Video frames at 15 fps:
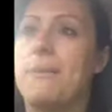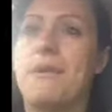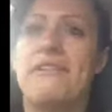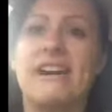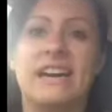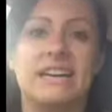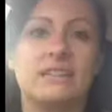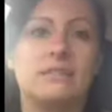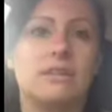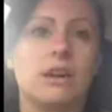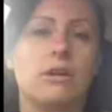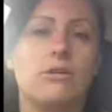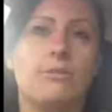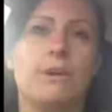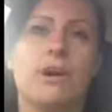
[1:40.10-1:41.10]
we're at.
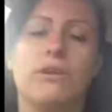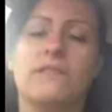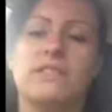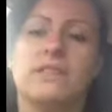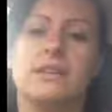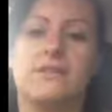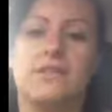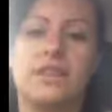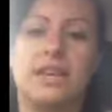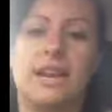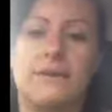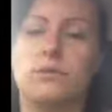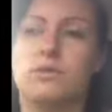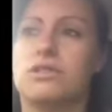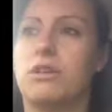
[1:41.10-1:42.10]
So, but obviously if the
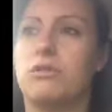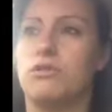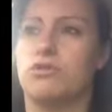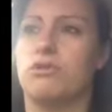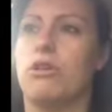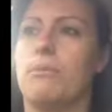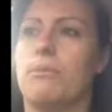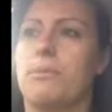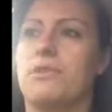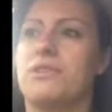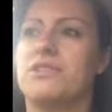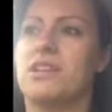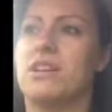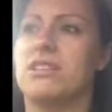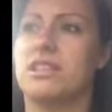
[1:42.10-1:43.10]
levels don't drop, the
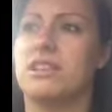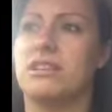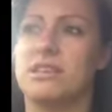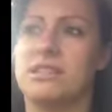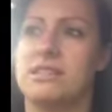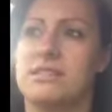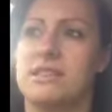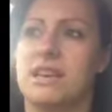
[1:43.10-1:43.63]
cytokines,